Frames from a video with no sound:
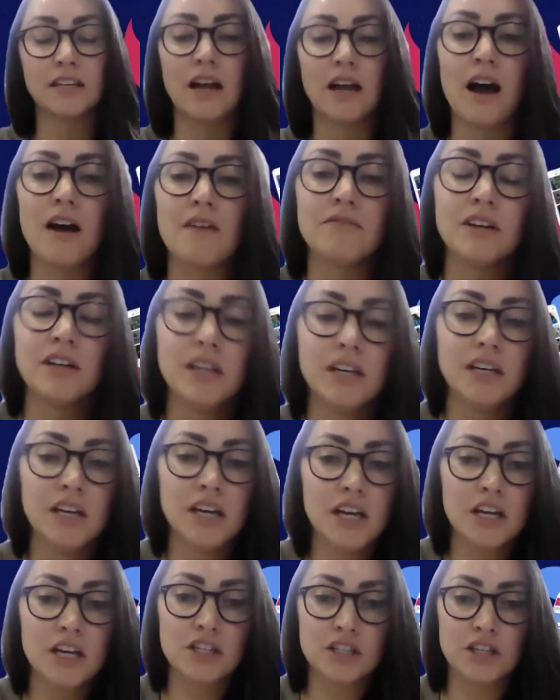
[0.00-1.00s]
can have.
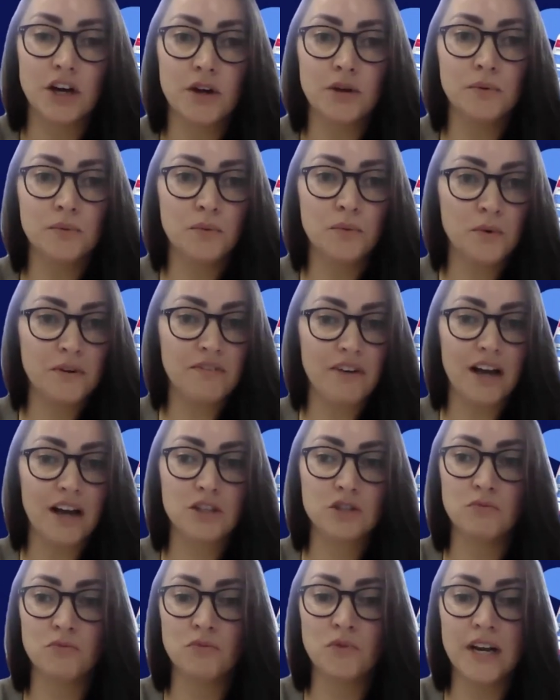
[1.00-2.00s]
So we've
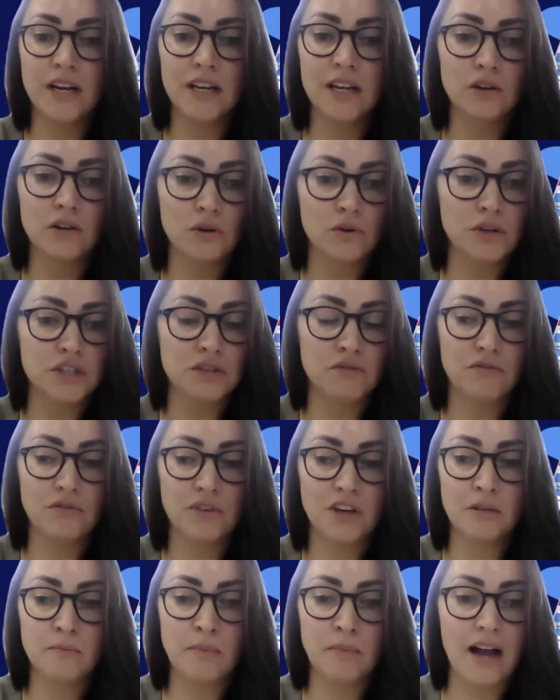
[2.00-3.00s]
had some really encouraging
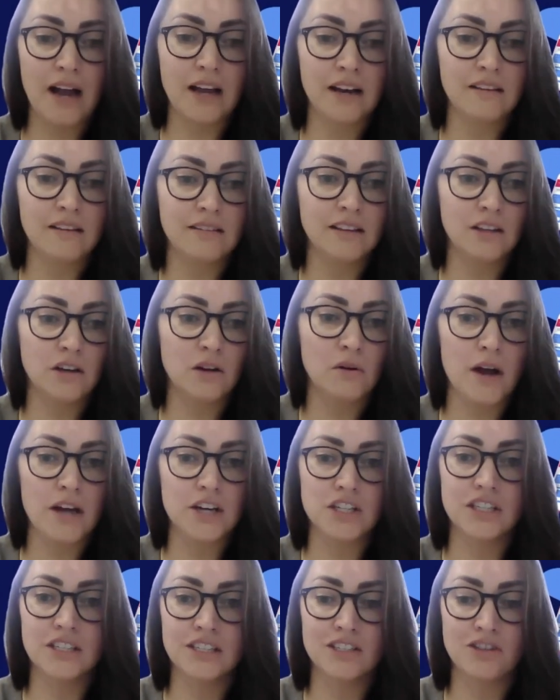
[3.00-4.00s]
feedback, and I think the
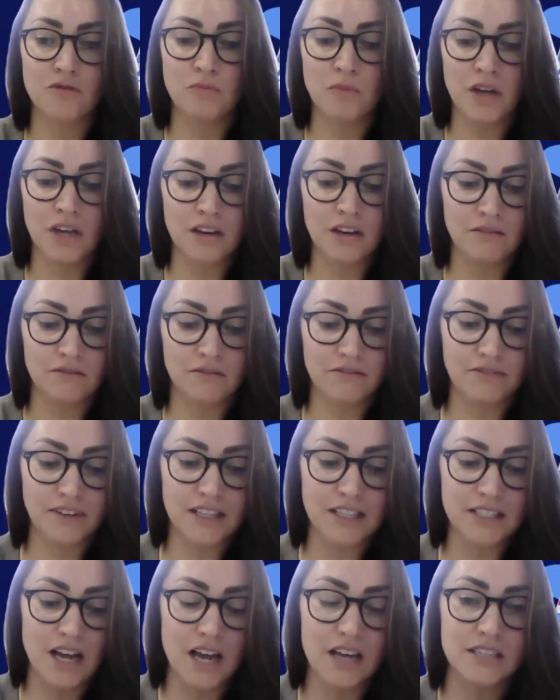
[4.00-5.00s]
questions have been
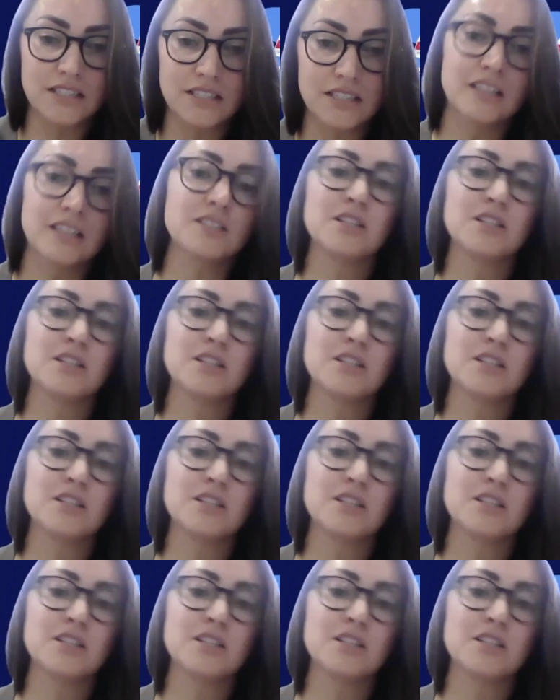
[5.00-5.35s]
fantastic.